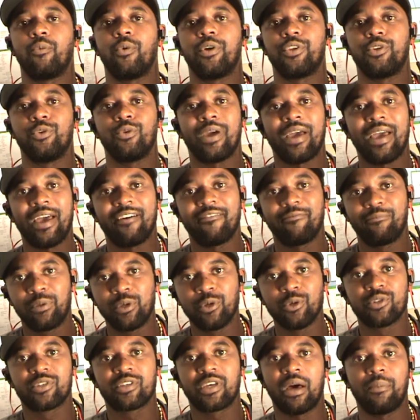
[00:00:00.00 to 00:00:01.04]
when you have
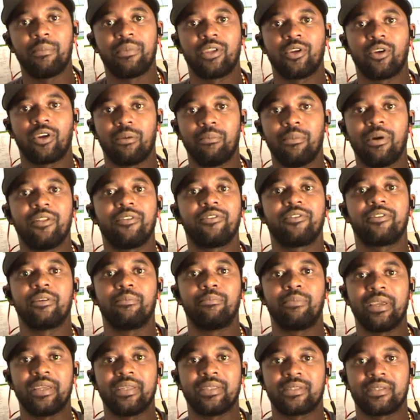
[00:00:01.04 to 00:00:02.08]
bills come in on a monthly
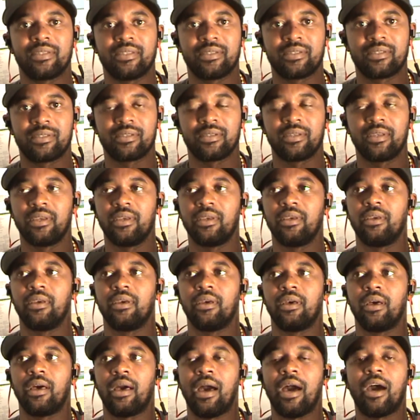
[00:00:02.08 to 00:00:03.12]
basis,
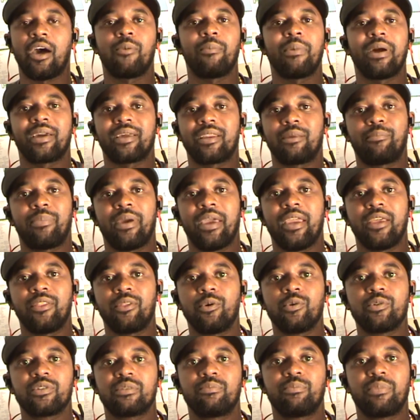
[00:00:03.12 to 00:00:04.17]
how am I going to pay
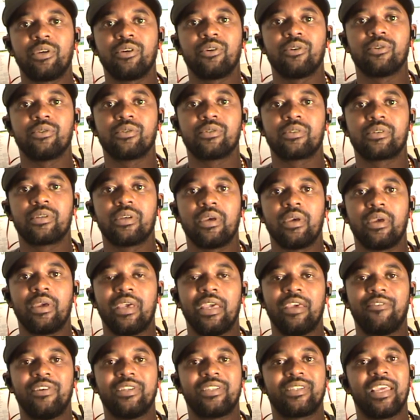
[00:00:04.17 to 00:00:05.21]
those bills
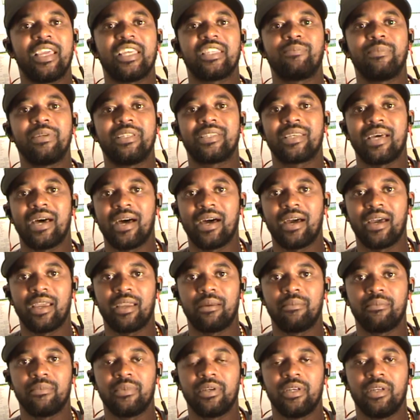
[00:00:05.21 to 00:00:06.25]
if it takes me
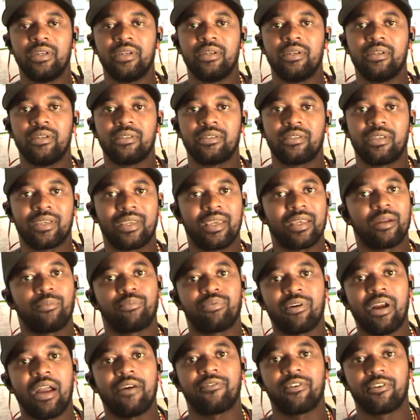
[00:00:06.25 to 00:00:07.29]
time to get a
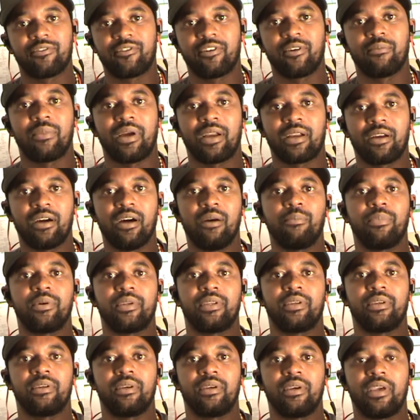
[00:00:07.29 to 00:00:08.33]
profit from my company?
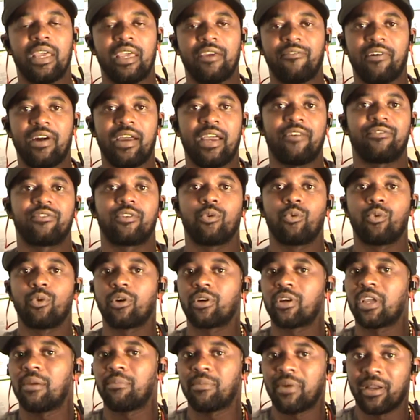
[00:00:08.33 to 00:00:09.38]
If I have to
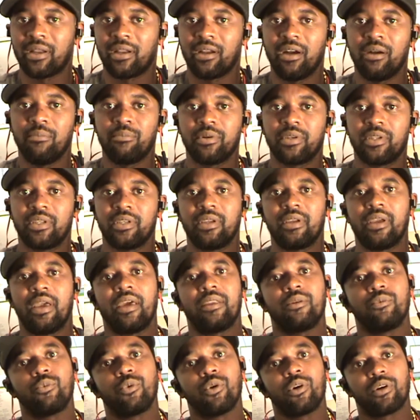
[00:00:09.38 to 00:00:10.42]
work at my company
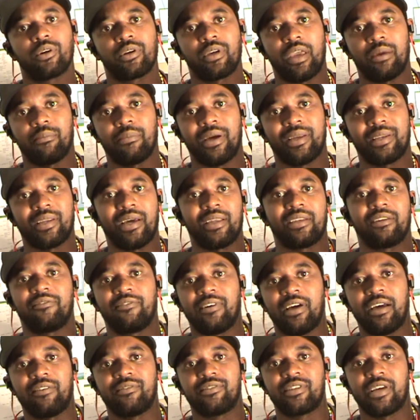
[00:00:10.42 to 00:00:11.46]
and work at my
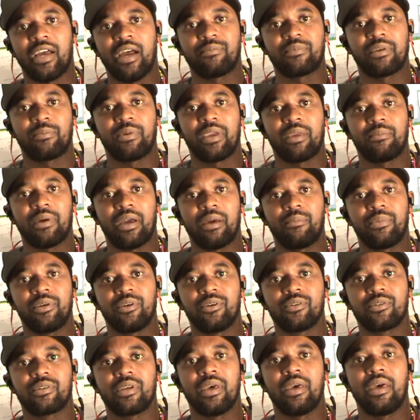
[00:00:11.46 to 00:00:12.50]
9-to-5 job to pay my
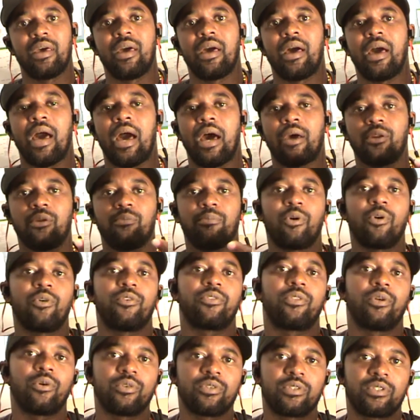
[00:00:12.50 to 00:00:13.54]
bills, how do both
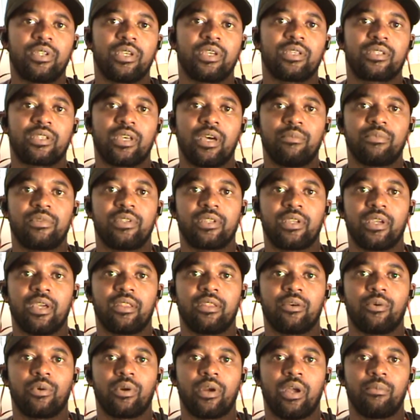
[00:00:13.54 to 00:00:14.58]
those things come
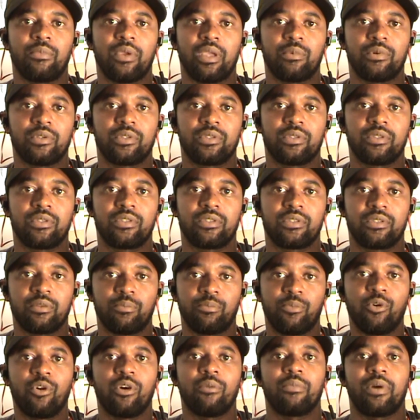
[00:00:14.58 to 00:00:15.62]
together where I'm able to
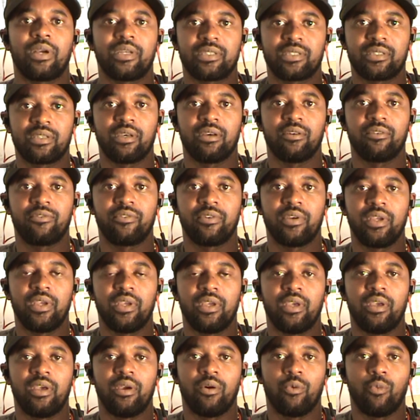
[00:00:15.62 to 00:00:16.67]
support myself
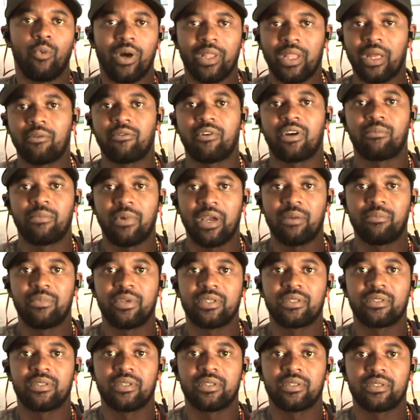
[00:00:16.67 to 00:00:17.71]
while I run my
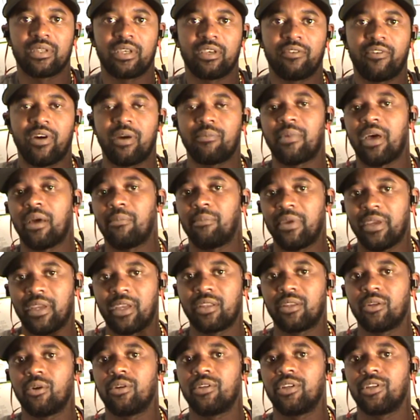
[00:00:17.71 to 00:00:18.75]
business if I'm not
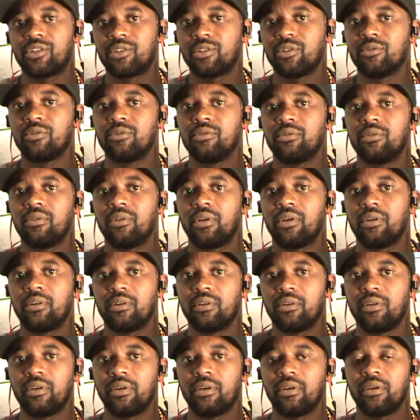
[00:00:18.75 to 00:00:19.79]
making no initial
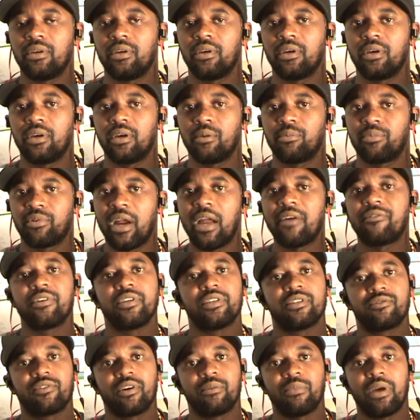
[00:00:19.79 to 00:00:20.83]

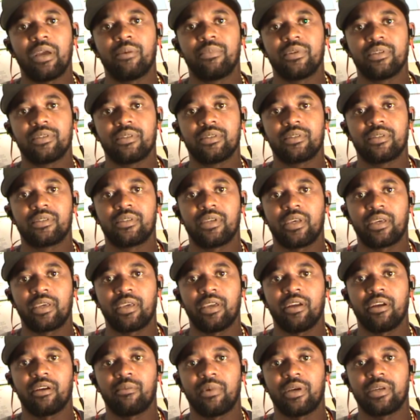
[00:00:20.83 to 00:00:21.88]
profits from my business to take
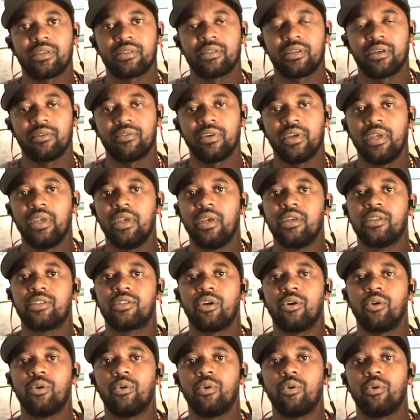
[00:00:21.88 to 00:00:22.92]
care of myself?
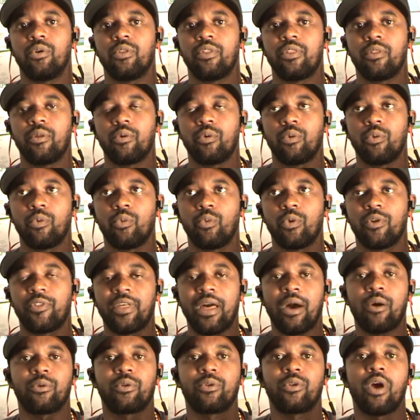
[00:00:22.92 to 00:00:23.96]
So
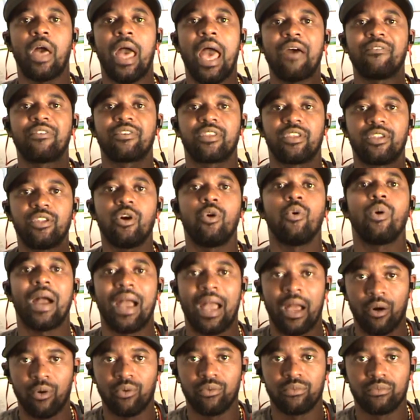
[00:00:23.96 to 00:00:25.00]
without having the
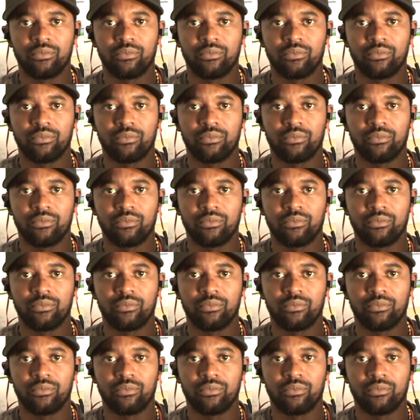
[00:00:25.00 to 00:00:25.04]
know-how,